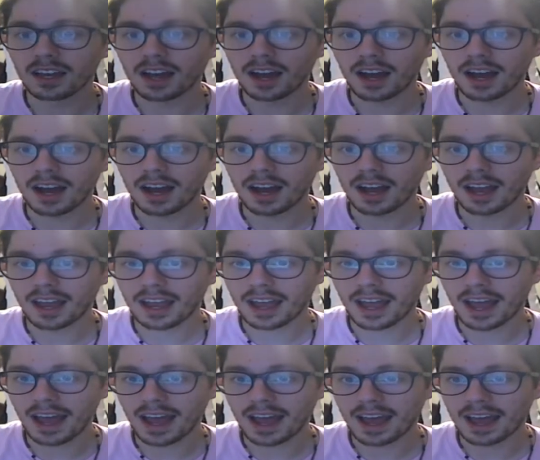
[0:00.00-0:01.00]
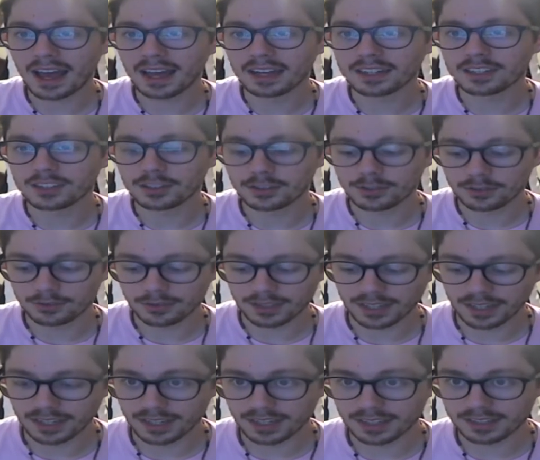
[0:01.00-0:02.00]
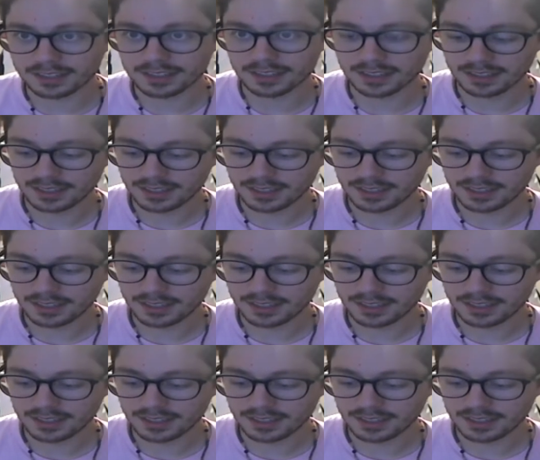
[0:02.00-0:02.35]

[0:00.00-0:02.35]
I had to get